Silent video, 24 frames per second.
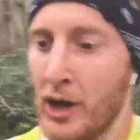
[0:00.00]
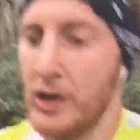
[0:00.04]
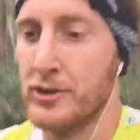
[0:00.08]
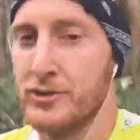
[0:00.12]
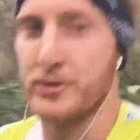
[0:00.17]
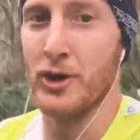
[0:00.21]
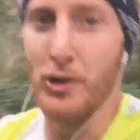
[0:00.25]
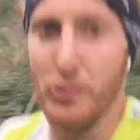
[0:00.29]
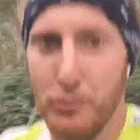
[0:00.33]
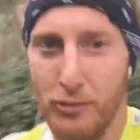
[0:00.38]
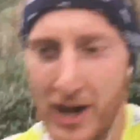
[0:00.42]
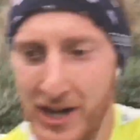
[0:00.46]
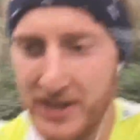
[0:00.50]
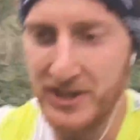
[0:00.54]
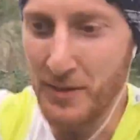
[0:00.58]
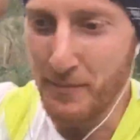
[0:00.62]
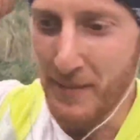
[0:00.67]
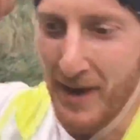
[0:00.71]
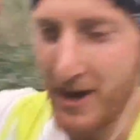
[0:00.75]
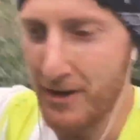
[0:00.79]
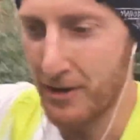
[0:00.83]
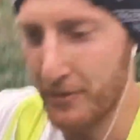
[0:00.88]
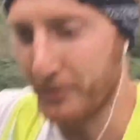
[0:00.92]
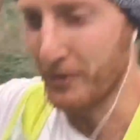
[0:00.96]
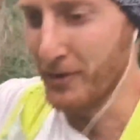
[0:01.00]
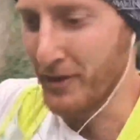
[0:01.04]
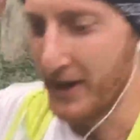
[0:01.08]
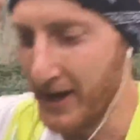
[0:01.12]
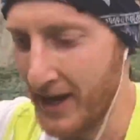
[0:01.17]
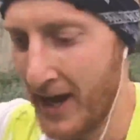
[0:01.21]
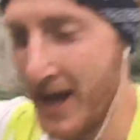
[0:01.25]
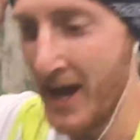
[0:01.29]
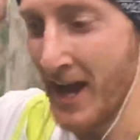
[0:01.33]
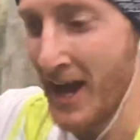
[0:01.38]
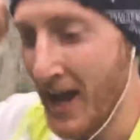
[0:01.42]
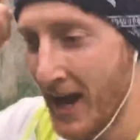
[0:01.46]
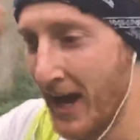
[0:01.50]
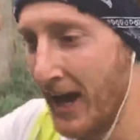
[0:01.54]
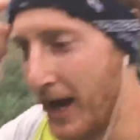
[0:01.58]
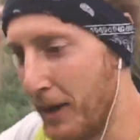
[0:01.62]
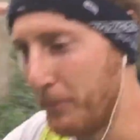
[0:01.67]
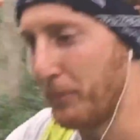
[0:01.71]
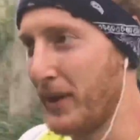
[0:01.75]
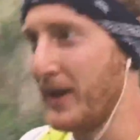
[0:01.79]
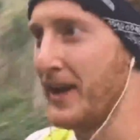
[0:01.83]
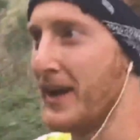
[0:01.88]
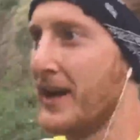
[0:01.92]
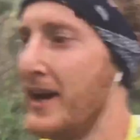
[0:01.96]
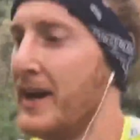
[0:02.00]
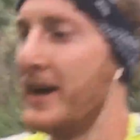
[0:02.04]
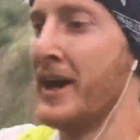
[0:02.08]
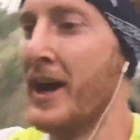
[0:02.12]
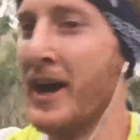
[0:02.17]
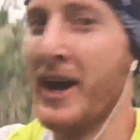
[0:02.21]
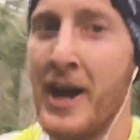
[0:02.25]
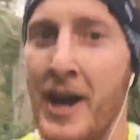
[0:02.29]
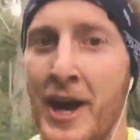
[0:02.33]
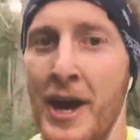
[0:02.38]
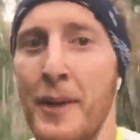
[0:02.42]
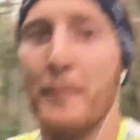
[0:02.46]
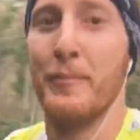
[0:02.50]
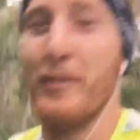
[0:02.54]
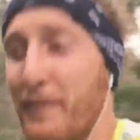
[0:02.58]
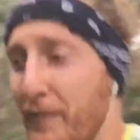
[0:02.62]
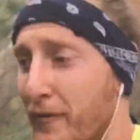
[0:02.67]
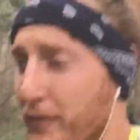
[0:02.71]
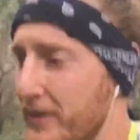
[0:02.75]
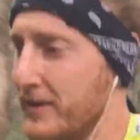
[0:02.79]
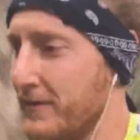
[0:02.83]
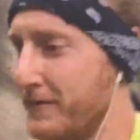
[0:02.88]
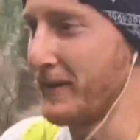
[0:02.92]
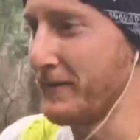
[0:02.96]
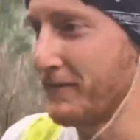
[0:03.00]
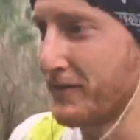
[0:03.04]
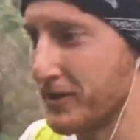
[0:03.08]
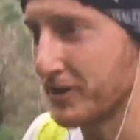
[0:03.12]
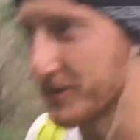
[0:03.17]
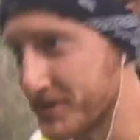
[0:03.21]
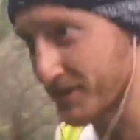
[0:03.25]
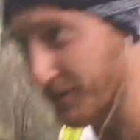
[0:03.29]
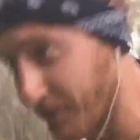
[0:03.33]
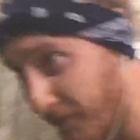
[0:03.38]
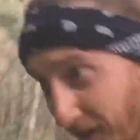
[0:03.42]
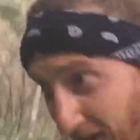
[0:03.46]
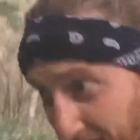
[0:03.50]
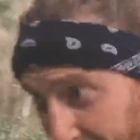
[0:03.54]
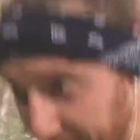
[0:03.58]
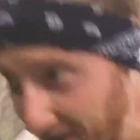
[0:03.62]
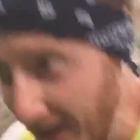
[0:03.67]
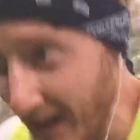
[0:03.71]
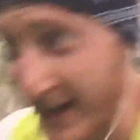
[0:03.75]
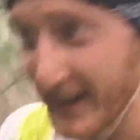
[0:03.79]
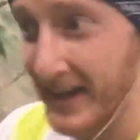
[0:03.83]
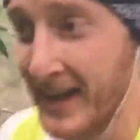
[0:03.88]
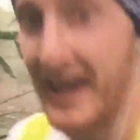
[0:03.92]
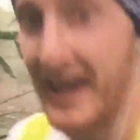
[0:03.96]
Don't run your marathon up here before you've even got to 5K